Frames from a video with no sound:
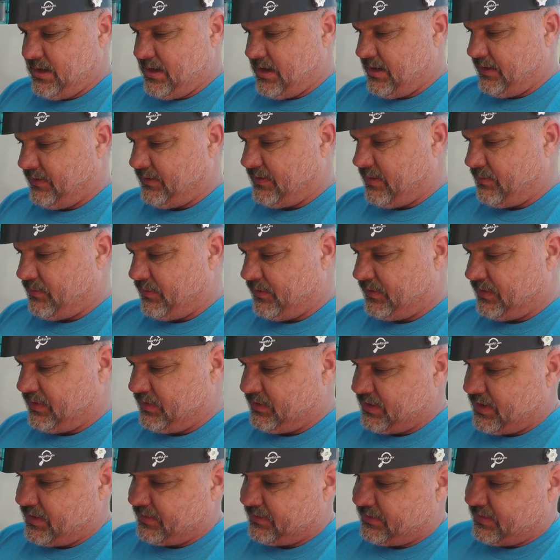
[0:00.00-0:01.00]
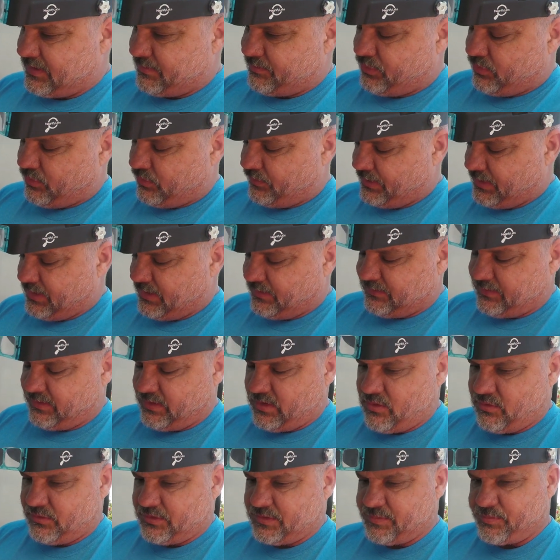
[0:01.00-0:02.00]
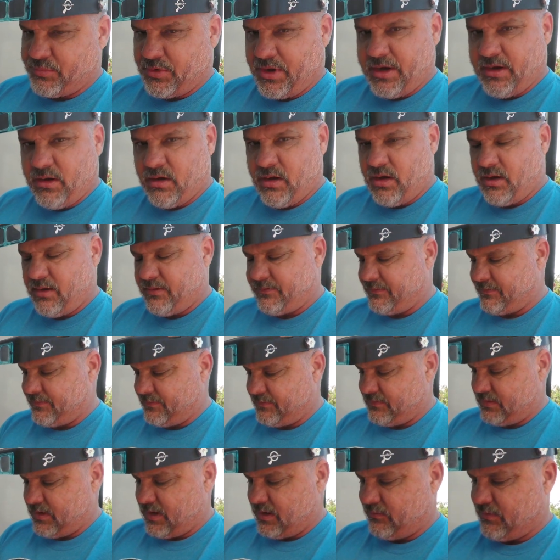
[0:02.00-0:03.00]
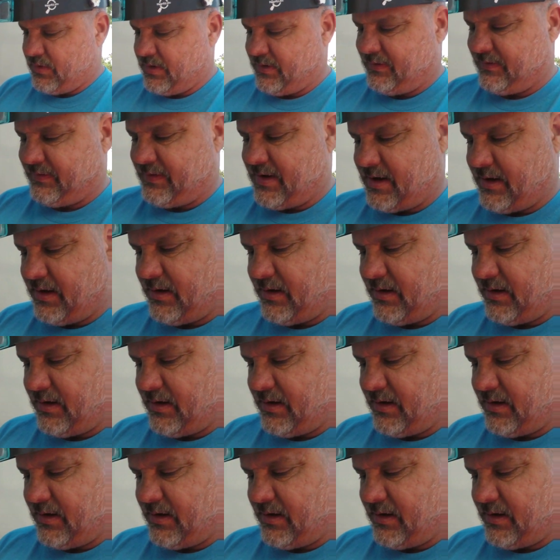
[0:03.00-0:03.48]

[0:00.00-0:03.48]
and someone suggested I pull the ECO spring off and reset